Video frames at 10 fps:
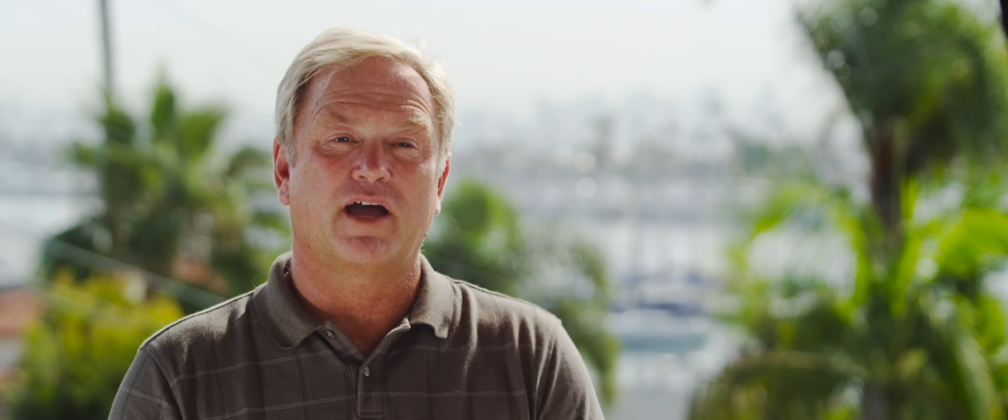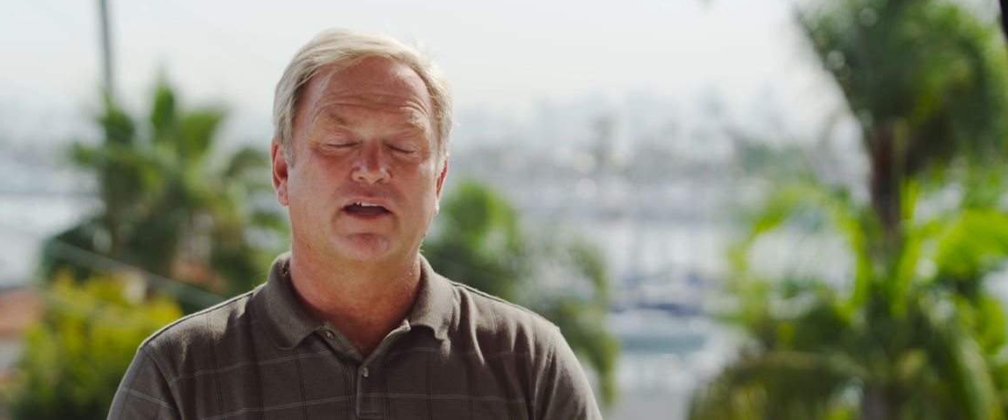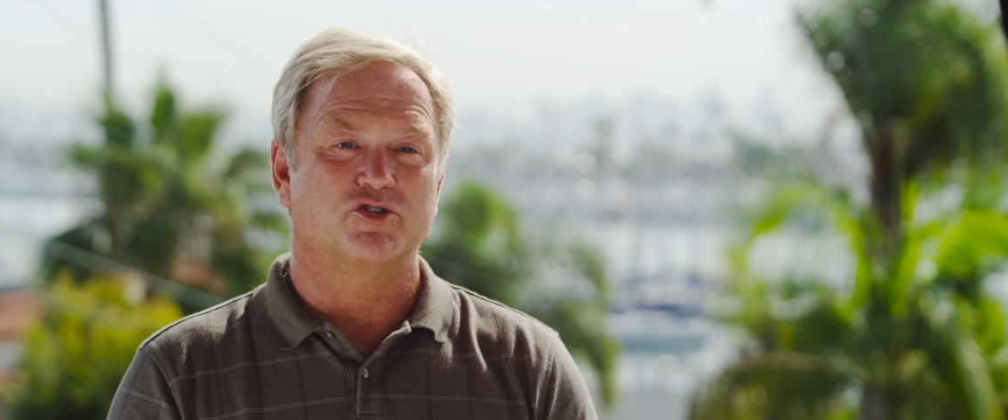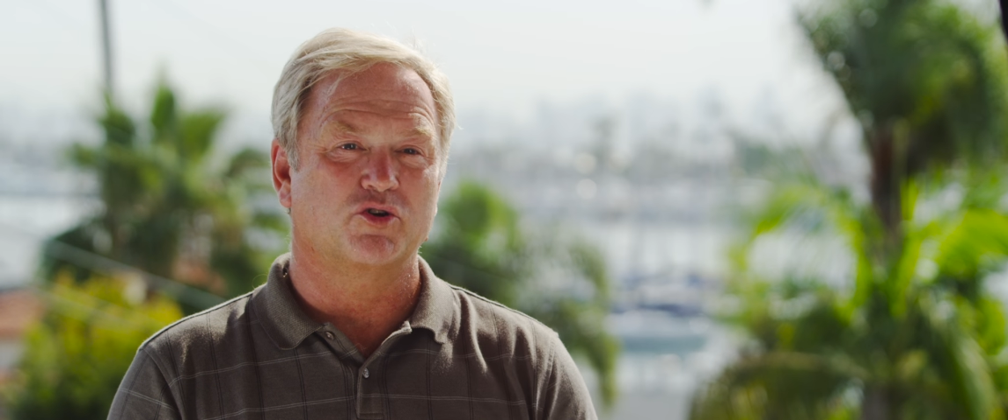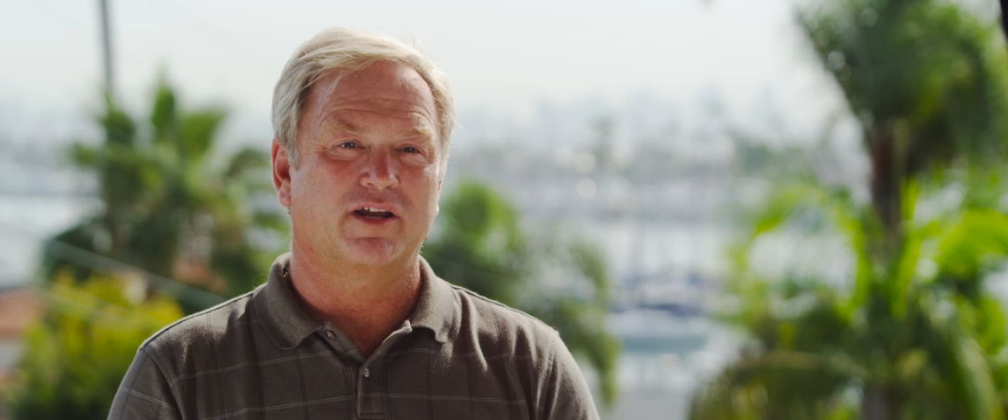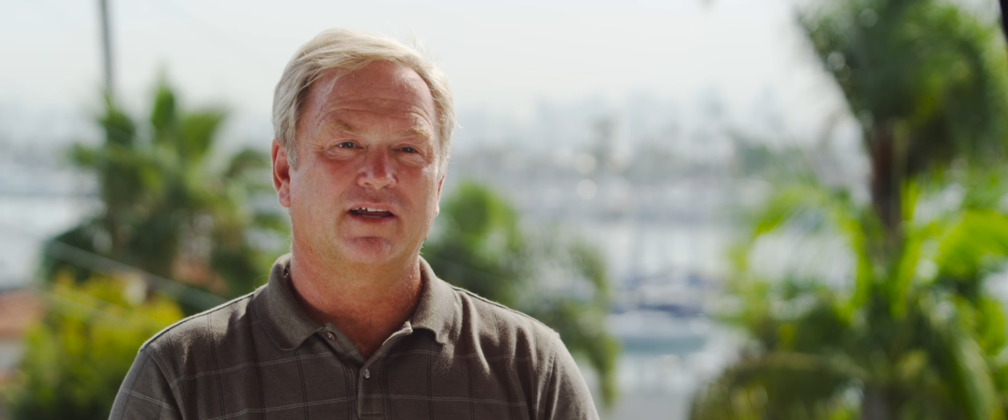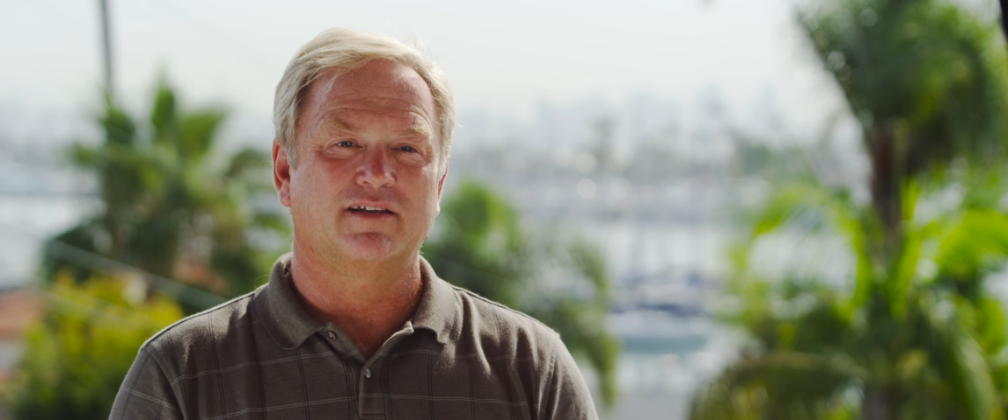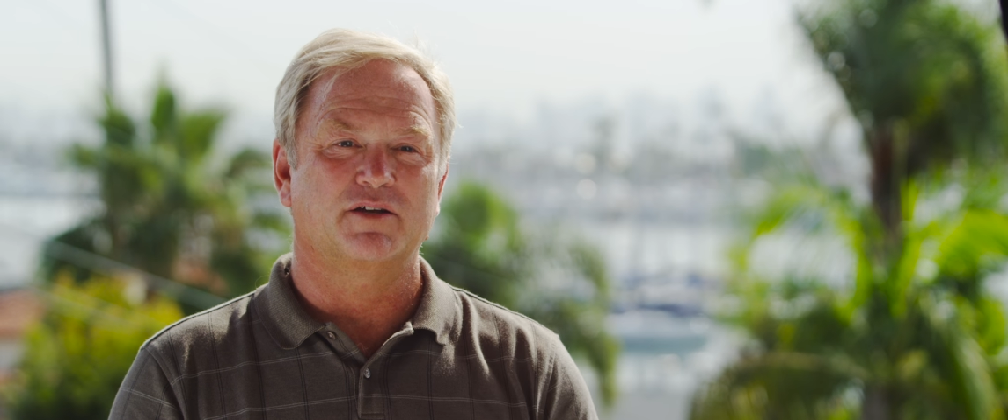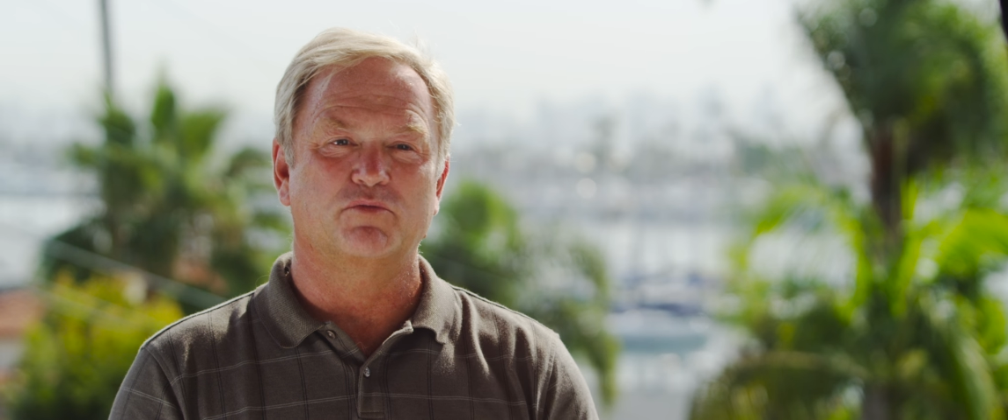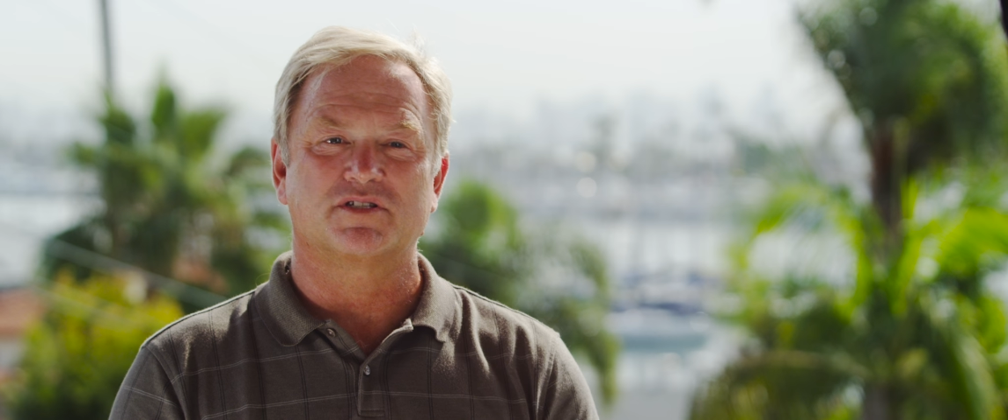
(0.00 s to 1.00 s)
I enjoyed it.
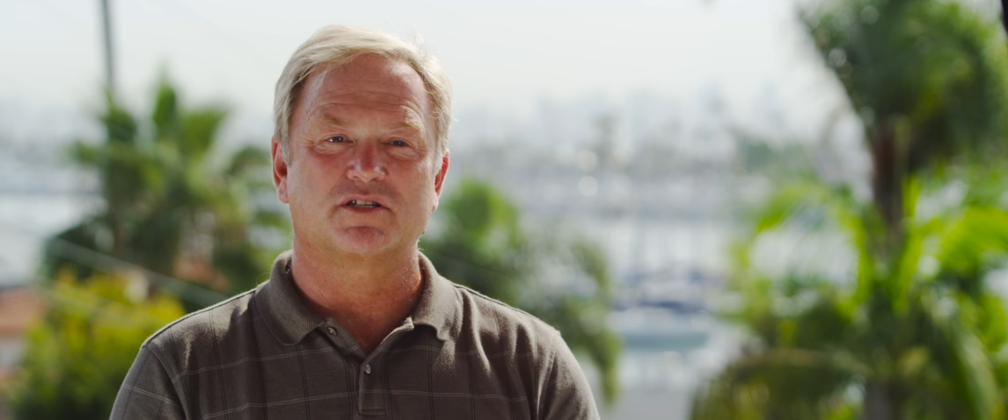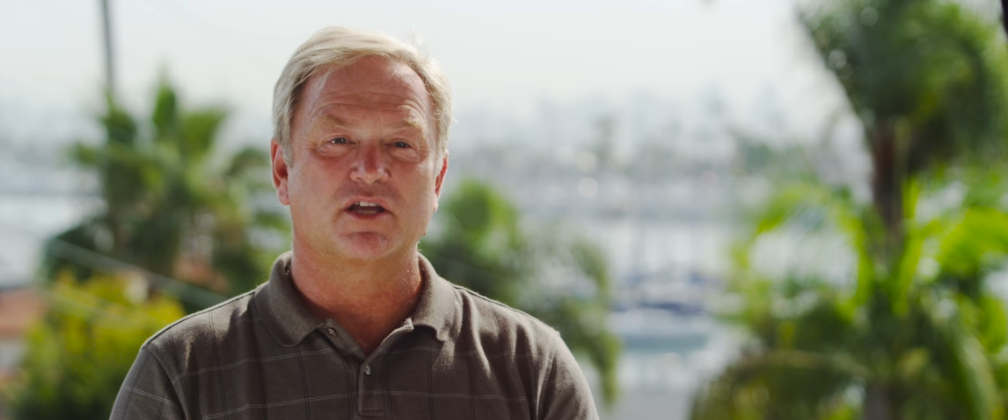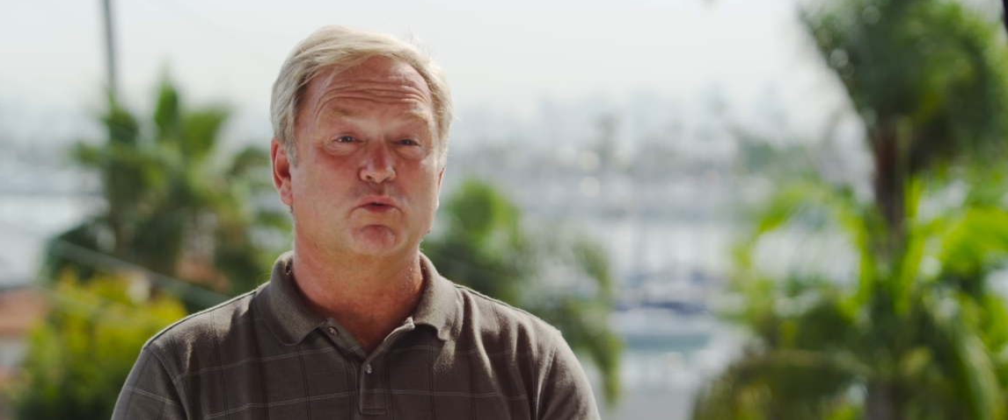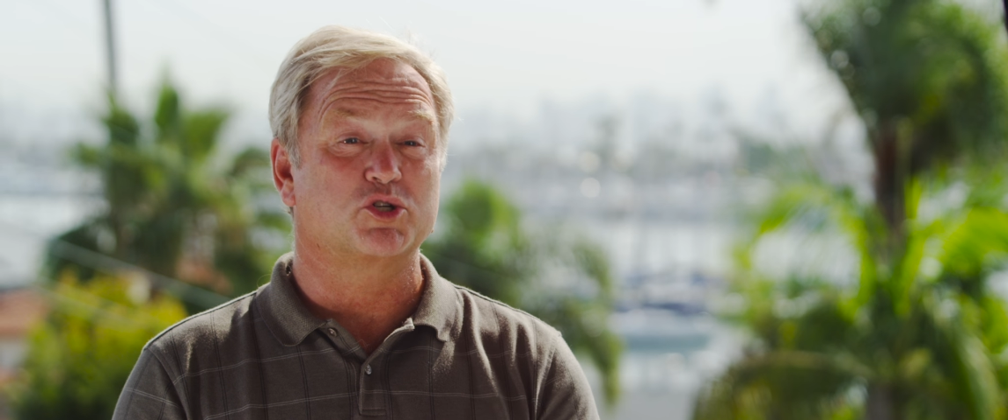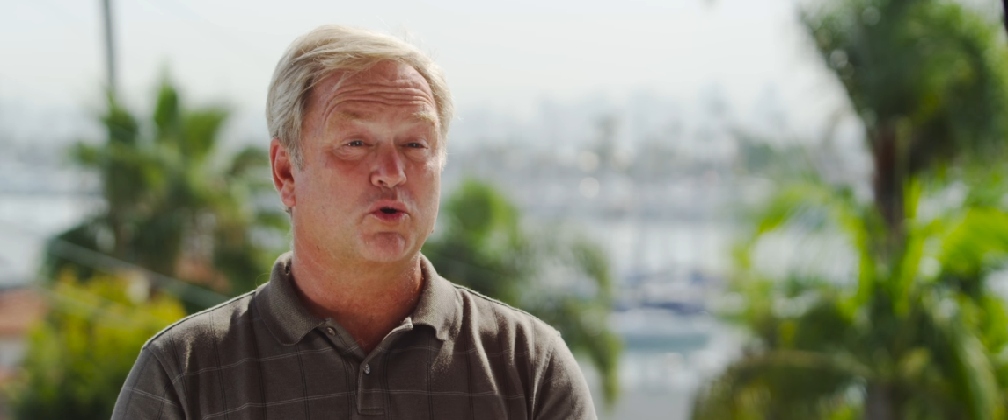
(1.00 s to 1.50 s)
It was